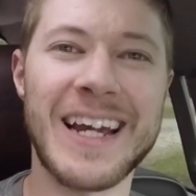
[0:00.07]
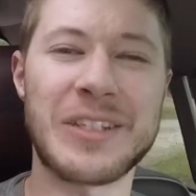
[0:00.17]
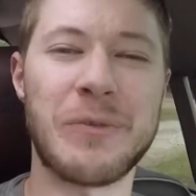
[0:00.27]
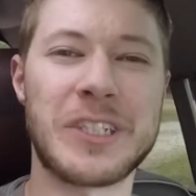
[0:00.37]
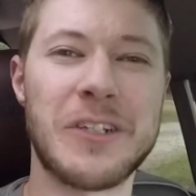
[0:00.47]

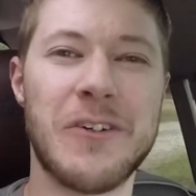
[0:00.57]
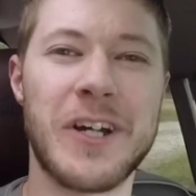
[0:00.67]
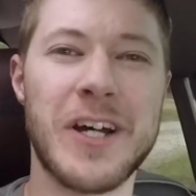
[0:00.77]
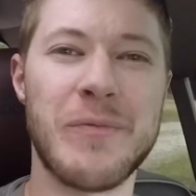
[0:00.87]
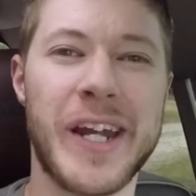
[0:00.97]
guys, what's going
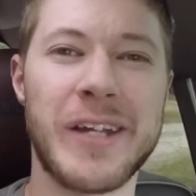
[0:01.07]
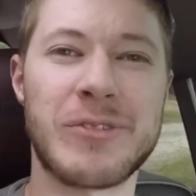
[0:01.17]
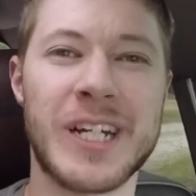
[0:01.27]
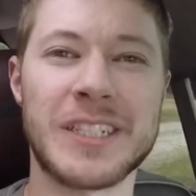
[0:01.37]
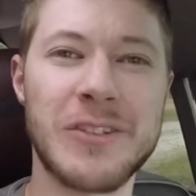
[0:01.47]
on? My name's
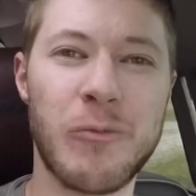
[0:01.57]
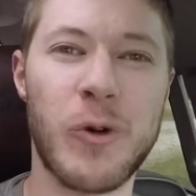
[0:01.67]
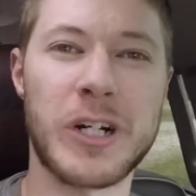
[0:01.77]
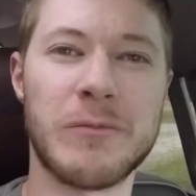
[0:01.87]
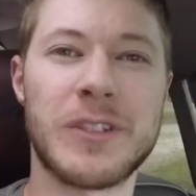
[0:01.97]
Dustin.
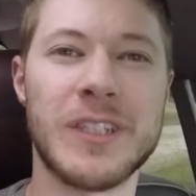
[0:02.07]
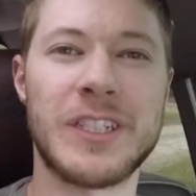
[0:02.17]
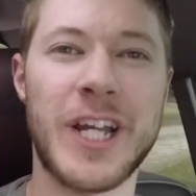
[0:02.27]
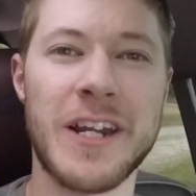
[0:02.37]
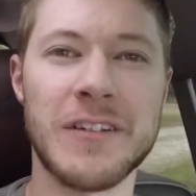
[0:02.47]
Welcome to the
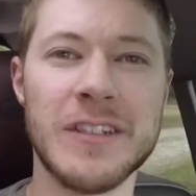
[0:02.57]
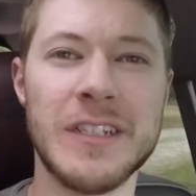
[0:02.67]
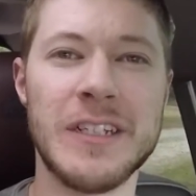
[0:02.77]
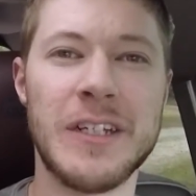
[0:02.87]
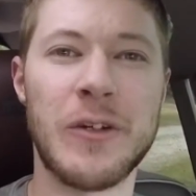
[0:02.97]
channel.
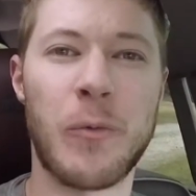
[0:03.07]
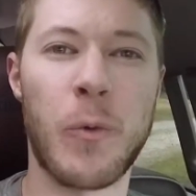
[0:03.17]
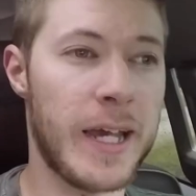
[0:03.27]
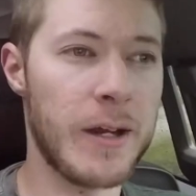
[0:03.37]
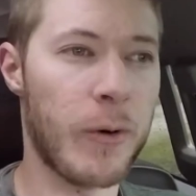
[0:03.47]

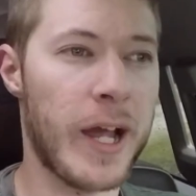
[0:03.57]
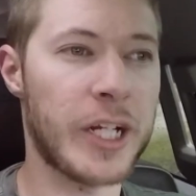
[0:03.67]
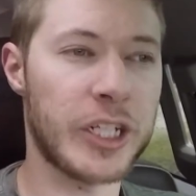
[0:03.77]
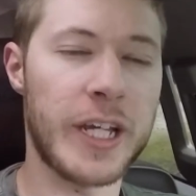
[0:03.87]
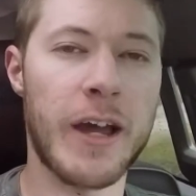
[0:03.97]
Today we're
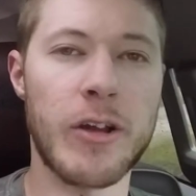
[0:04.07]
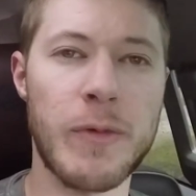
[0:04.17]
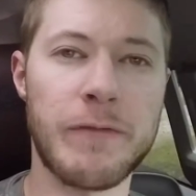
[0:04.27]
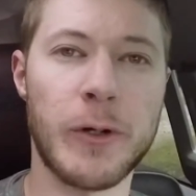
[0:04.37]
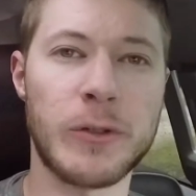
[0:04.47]
actually out at
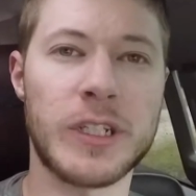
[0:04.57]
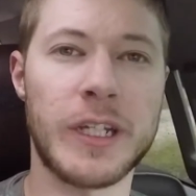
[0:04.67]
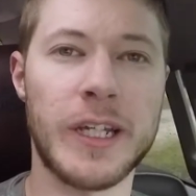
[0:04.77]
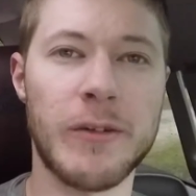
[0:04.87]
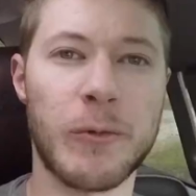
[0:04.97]
my folks
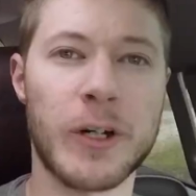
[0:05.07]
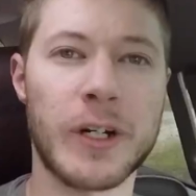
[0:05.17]
again. We're